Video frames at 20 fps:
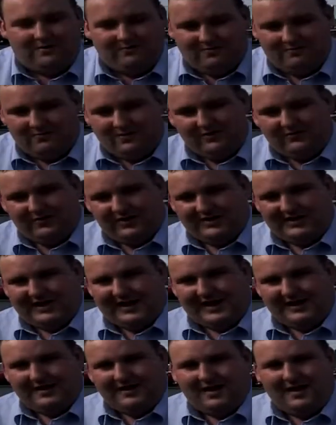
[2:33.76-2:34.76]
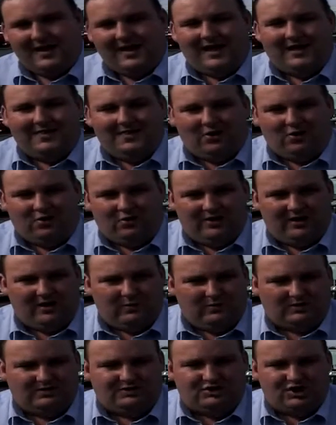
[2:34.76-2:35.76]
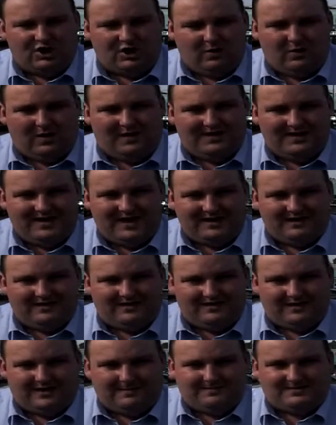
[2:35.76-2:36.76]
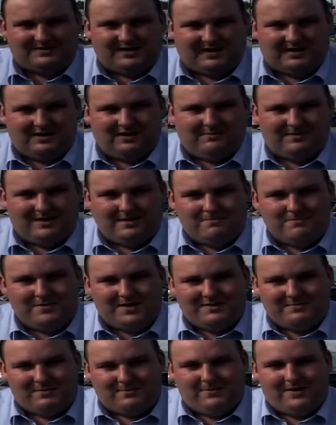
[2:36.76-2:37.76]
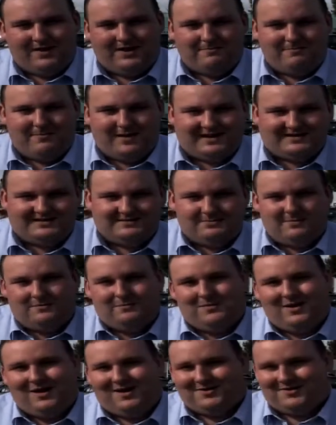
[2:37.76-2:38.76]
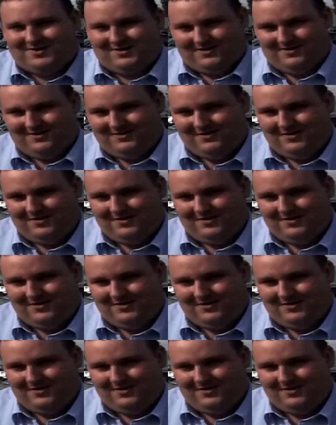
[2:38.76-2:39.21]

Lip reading: remove it again, and the oil will show on the end of the dipstick. There'll be a minimum and a maximum marker.